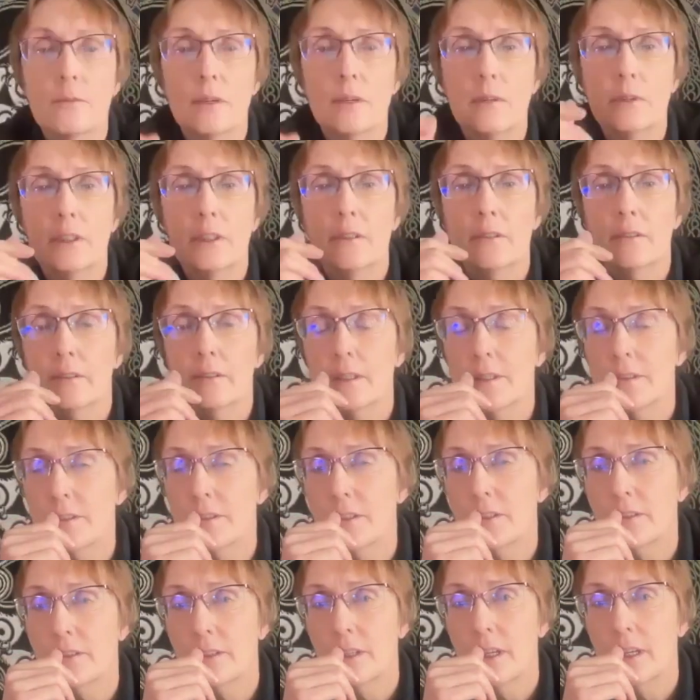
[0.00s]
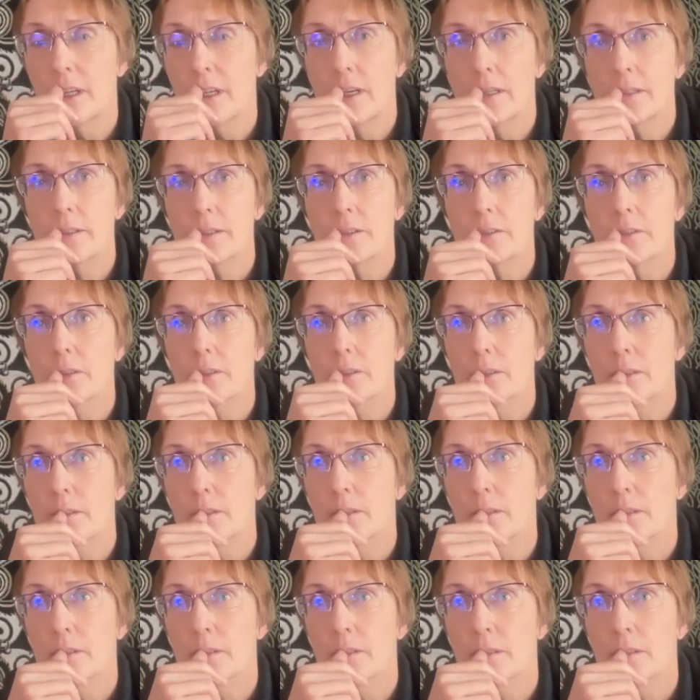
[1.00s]
I mean, isn't that,
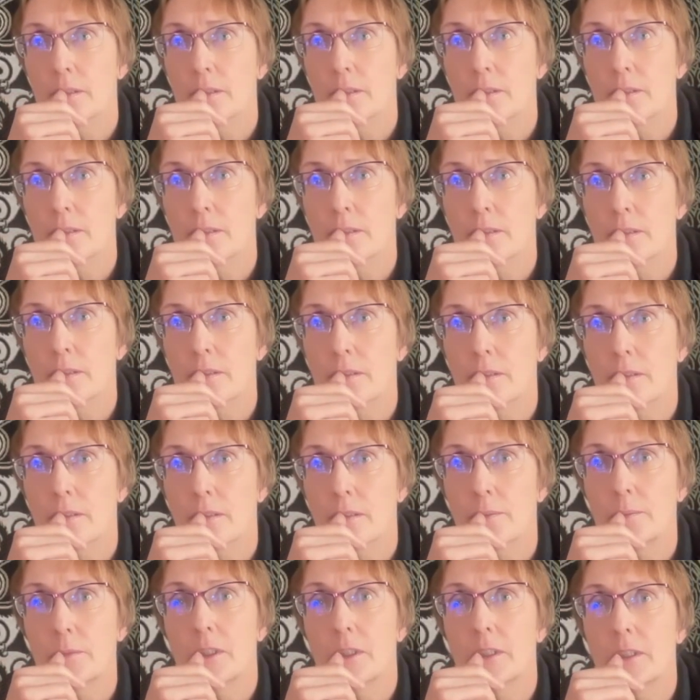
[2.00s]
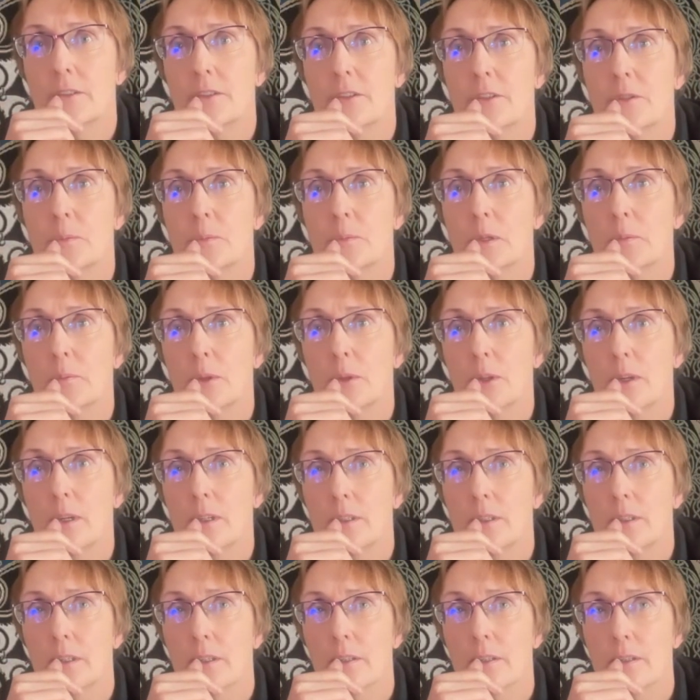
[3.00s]
I'm going to just be
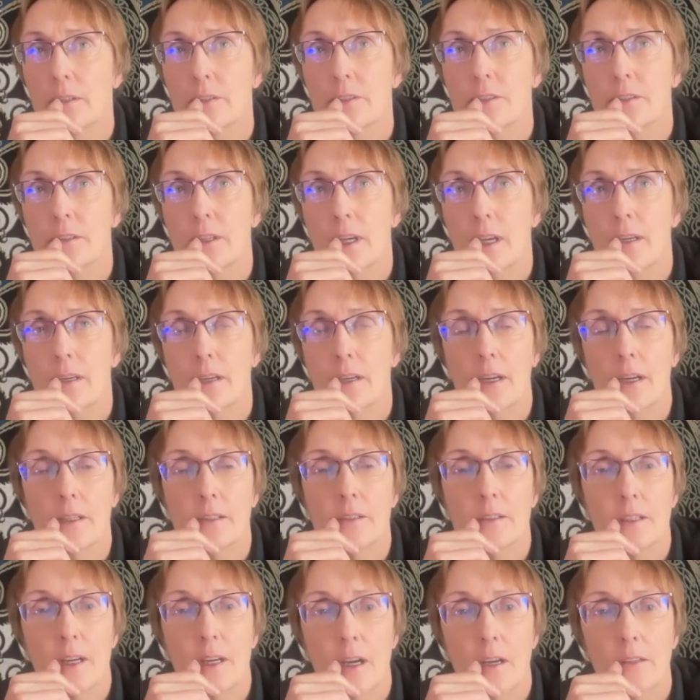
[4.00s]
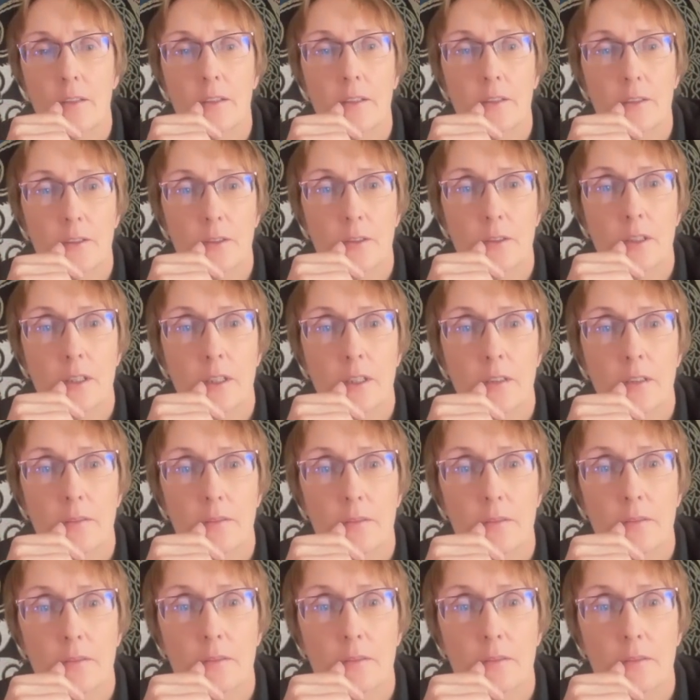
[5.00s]
blunt here, isn't that idolatry?